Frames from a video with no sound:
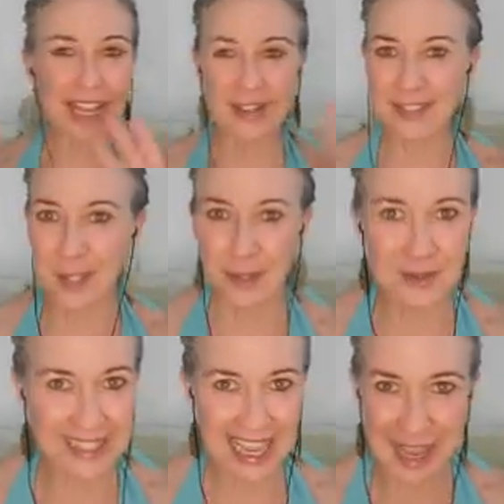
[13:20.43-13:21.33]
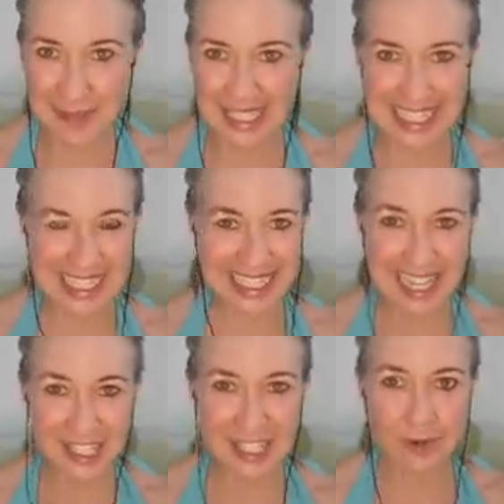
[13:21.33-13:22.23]
have to go to a lab to get
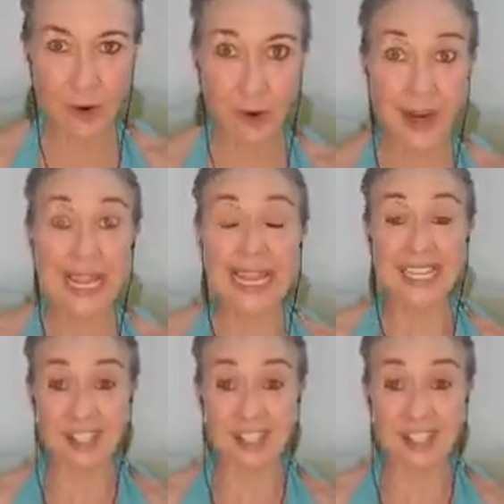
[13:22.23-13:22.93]
tested for is